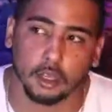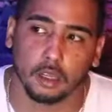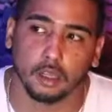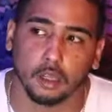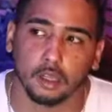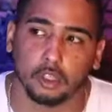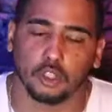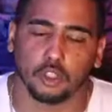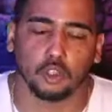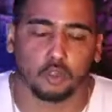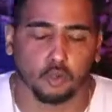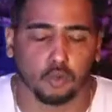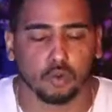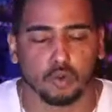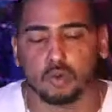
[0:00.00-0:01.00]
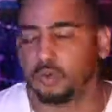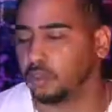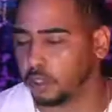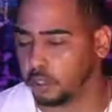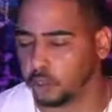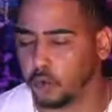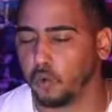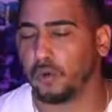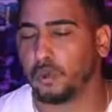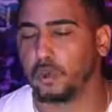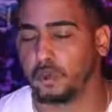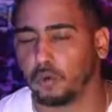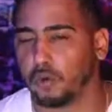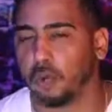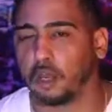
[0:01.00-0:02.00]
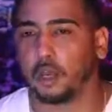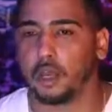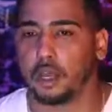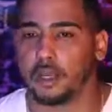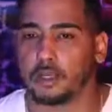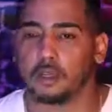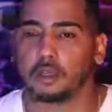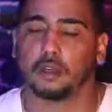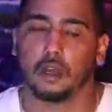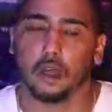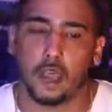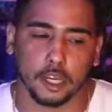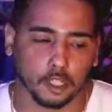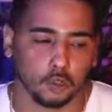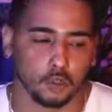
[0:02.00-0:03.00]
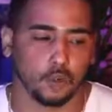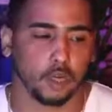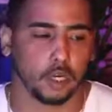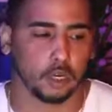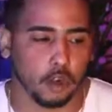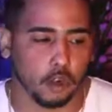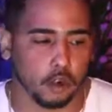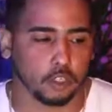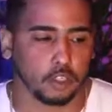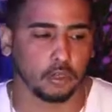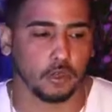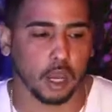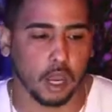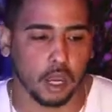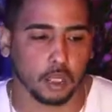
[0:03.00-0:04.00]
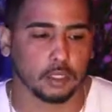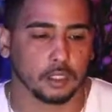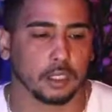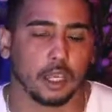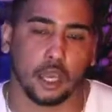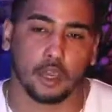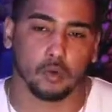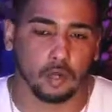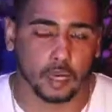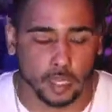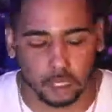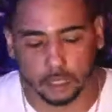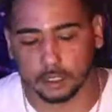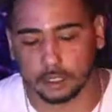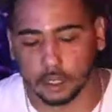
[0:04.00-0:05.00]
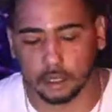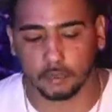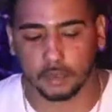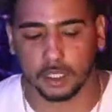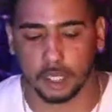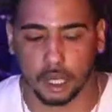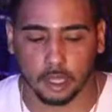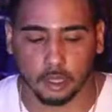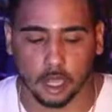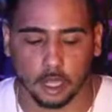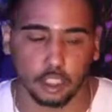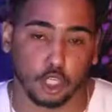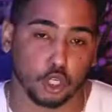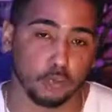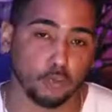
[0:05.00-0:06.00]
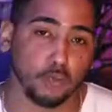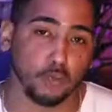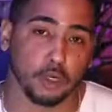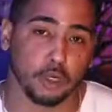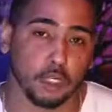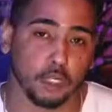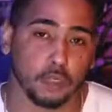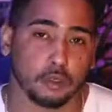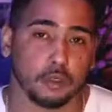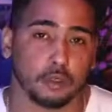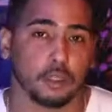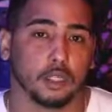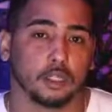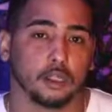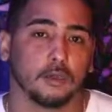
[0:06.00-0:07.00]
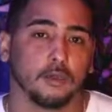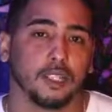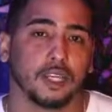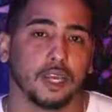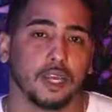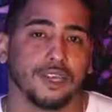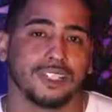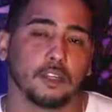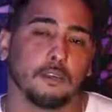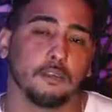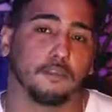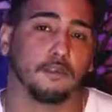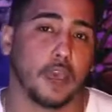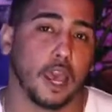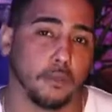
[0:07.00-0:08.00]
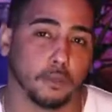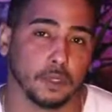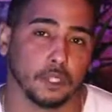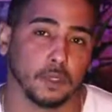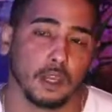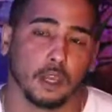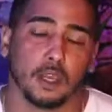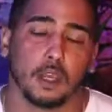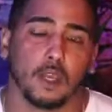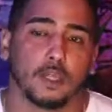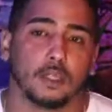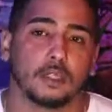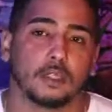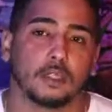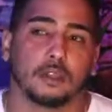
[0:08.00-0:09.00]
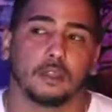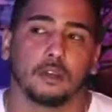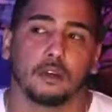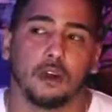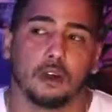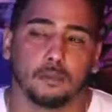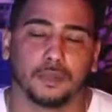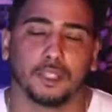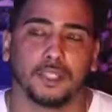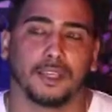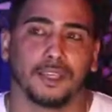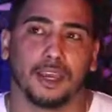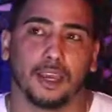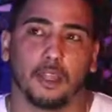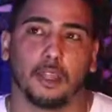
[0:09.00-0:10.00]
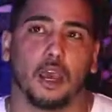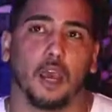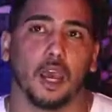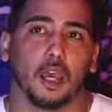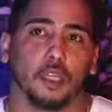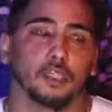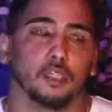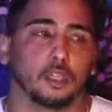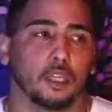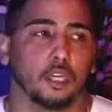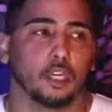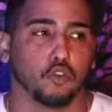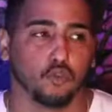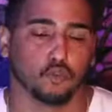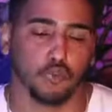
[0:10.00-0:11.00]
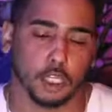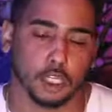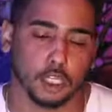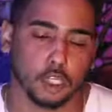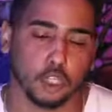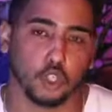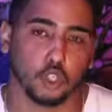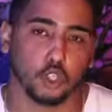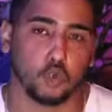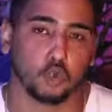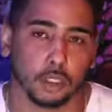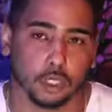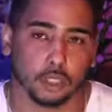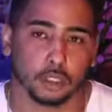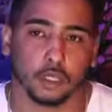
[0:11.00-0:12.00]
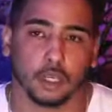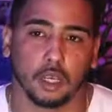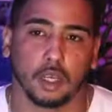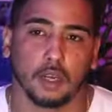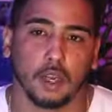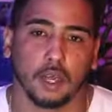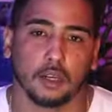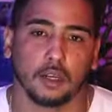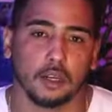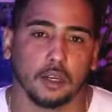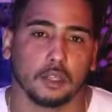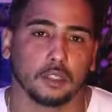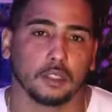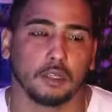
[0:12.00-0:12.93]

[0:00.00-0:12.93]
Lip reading: who's going through a lot. I do encourage you guys, can let us come together as a community. Let's come together as a family. Let's come together as a real unit, and let us